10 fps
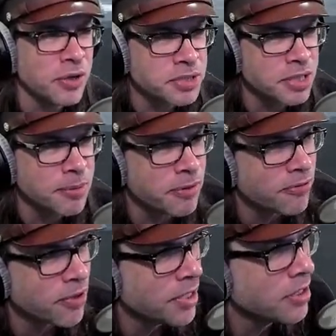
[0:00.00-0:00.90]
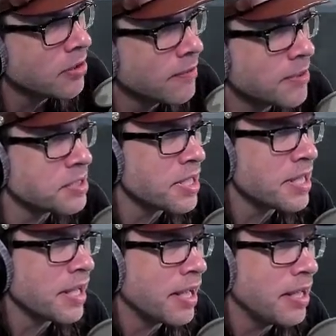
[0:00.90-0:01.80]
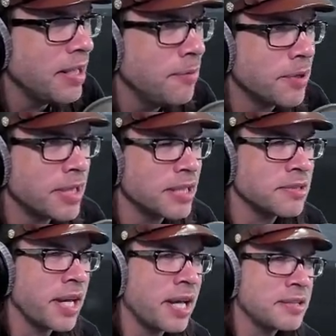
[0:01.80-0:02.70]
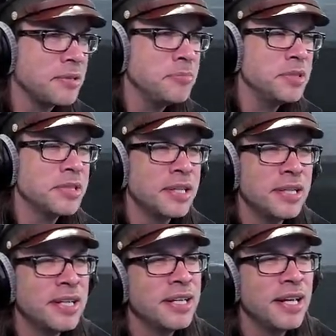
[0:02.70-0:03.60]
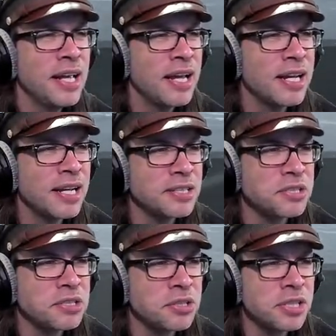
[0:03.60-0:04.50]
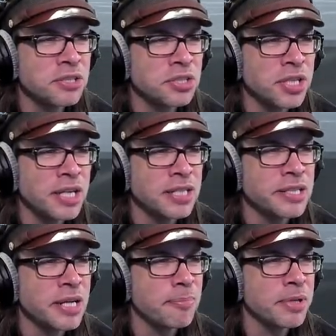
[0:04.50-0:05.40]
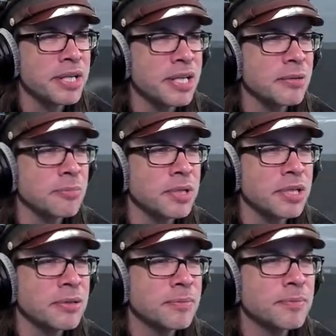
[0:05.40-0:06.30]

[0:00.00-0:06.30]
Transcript: I was going to be flying over his AA when I attacked him. And I just took a shot at that plane, but...